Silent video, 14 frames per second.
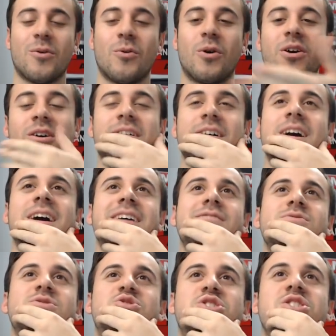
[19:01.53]
where he
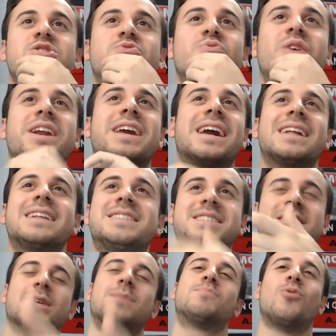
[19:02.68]
was just running and he
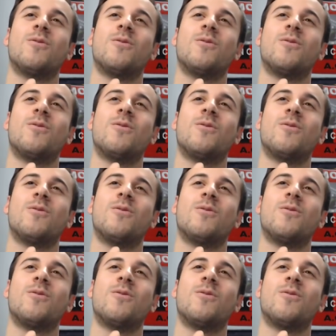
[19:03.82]
slipped